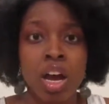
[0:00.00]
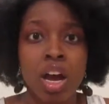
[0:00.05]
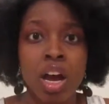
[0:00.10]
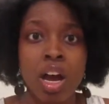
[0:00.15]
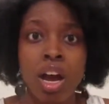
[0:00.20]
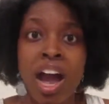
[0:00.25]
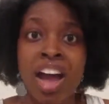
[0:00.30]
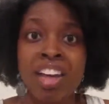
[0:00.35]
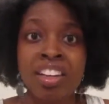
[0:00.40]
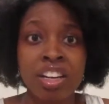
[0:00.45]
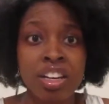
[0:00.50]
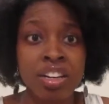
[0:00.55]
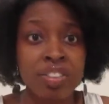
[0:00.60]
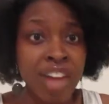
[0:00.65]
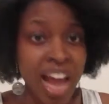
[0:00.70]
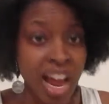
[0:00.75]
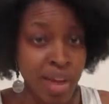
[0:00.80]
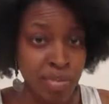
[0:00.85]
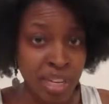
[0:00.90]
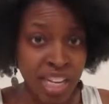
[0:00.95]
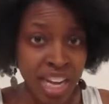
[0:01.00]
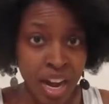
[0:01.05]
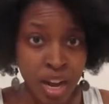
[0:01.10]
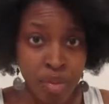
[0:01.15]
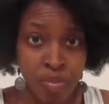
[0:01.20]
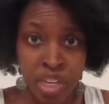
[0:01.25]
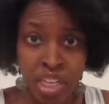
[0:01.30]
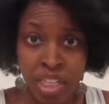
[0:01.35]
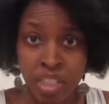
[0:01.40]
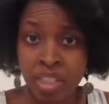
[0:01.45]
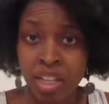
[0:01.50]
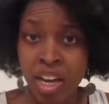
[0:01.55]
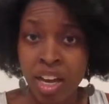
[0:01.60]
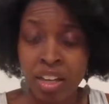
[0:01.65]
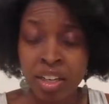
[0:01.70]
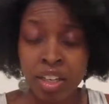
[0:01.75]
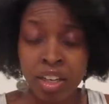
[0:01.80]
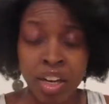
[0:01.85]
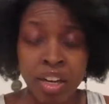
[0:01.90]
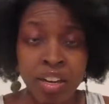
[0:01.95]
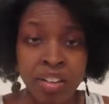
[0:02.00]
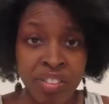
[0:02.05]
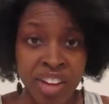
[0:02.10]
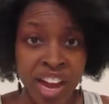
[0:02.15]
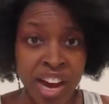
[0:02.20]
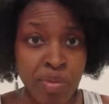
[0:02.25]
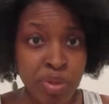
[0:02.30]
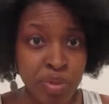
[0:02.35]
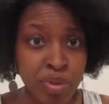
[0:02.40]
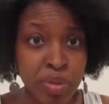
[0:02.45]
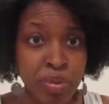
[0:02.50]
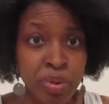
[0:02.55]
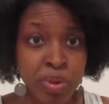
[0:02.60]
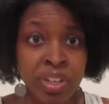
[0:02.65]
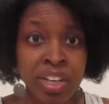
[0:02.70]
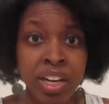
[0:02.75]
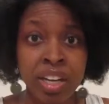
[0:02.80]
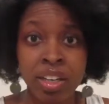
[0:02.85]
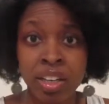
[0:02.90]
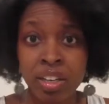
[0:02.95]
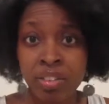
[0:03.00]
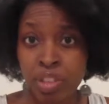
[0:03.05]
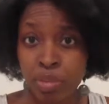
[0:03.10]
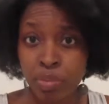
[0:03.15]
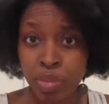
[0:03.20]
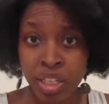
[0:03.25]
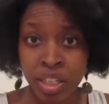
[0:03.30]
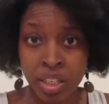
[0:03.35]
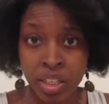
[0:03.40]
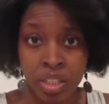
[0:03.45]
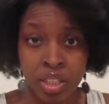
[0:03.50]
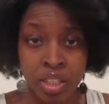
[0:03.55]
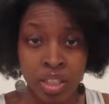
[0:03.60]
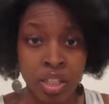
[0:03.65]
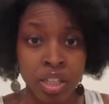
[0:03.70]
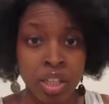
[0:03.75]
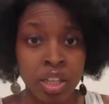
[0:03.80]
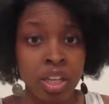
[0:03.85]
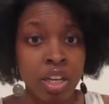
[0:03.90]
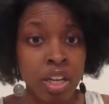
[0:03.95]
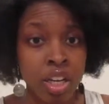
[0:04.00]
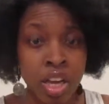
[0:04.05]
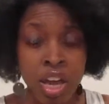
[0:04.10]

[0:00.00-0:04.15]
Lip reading: I love happy comments. I love happy people, and I love speaking to